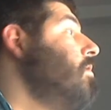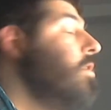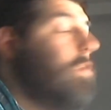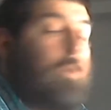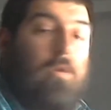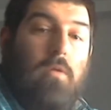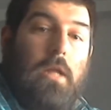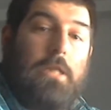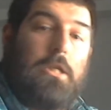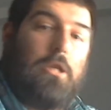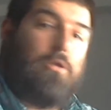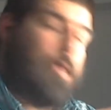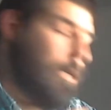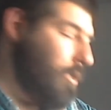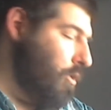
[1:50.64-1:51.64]
So let's
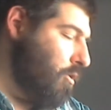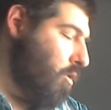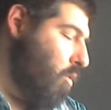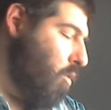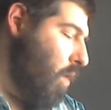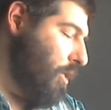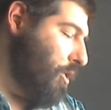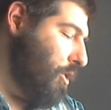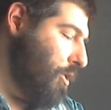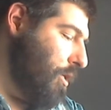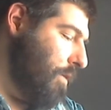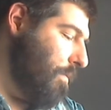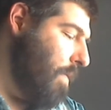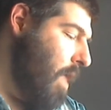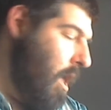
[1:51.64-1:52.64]
address your question.
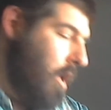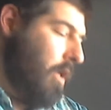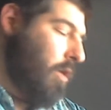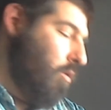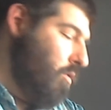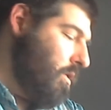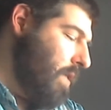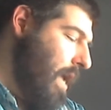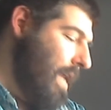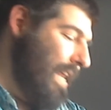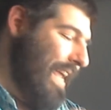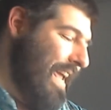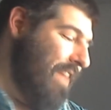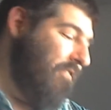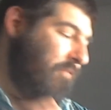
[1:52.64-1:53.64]
You said
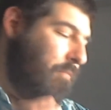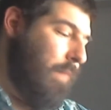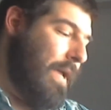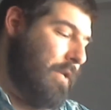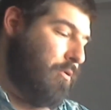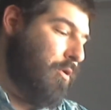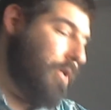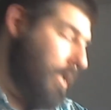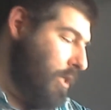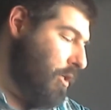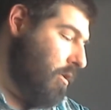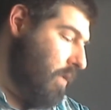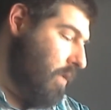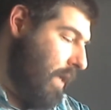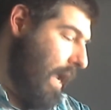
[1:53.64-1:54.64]
if men
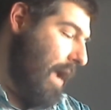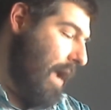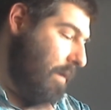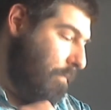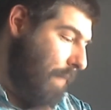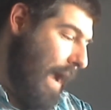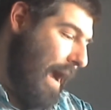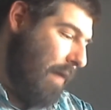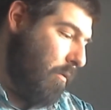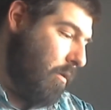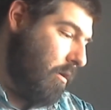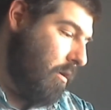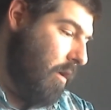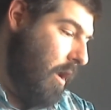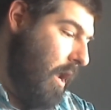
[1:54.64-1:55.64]
traditionally had power,
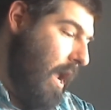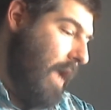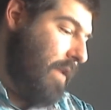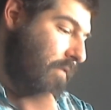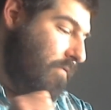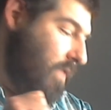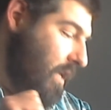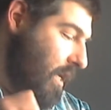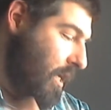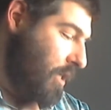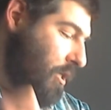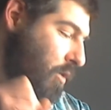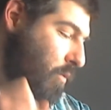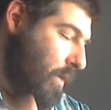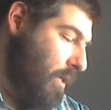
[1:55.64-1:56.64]
and if the
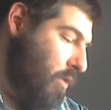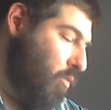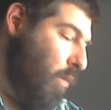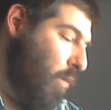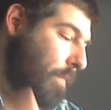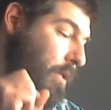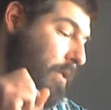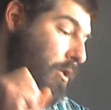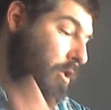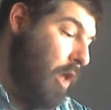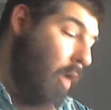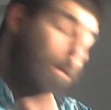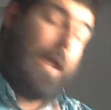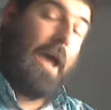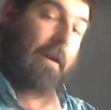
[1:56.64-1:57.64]
issue is women
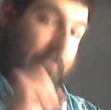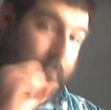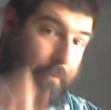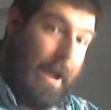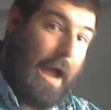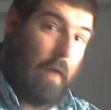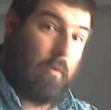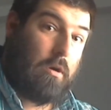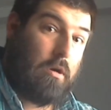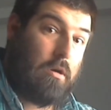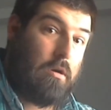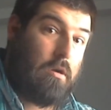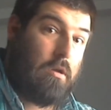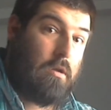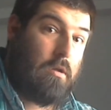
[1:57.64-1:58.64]
don't have power,
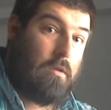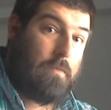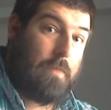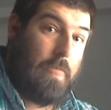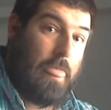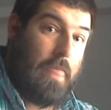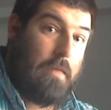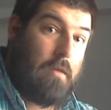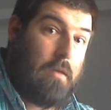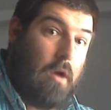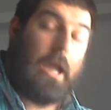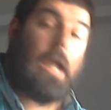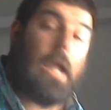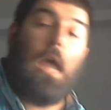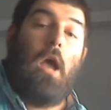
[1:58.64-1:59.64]

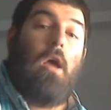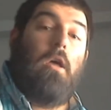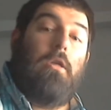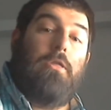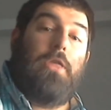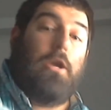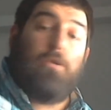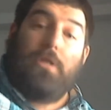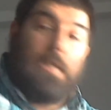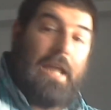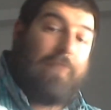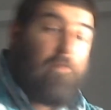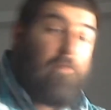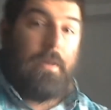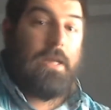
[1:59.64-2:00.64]
Okay, there's
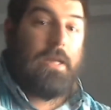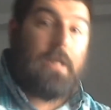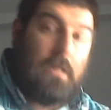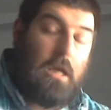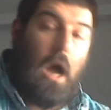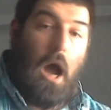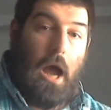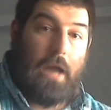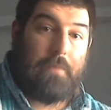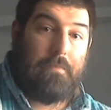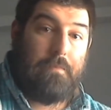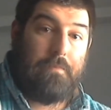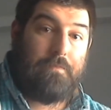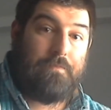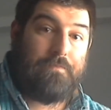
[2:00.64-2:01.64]
never been a time
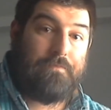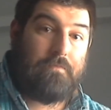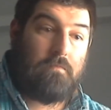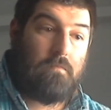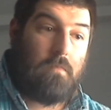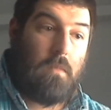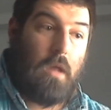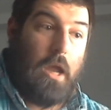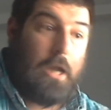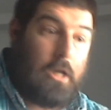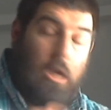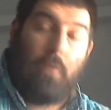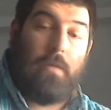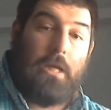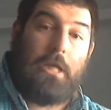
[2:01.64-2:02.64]
in human